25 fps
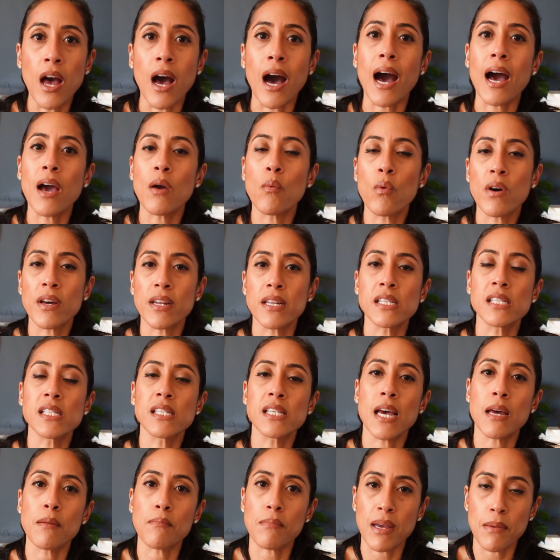I want to
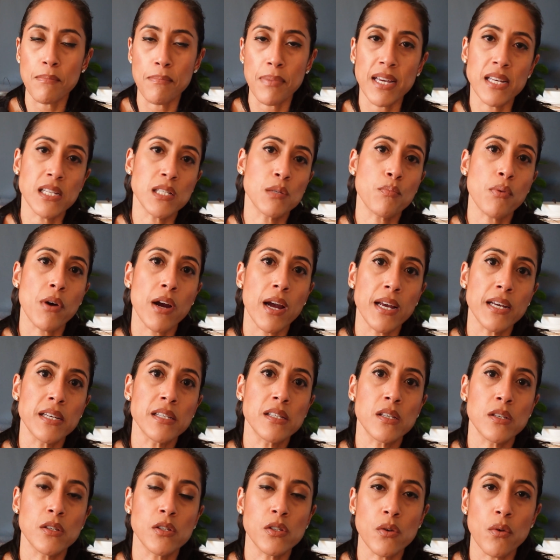set my base
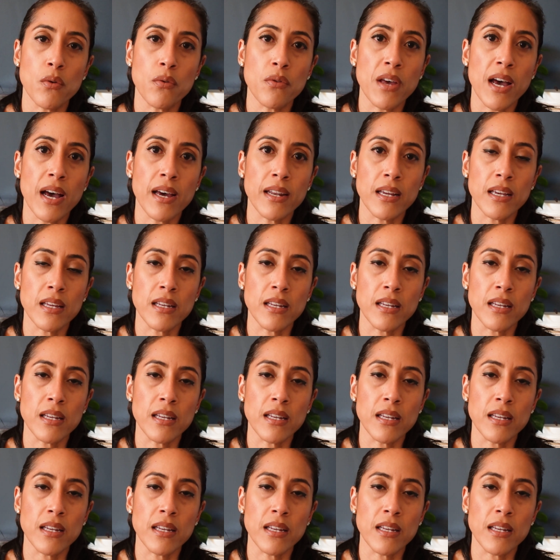price so that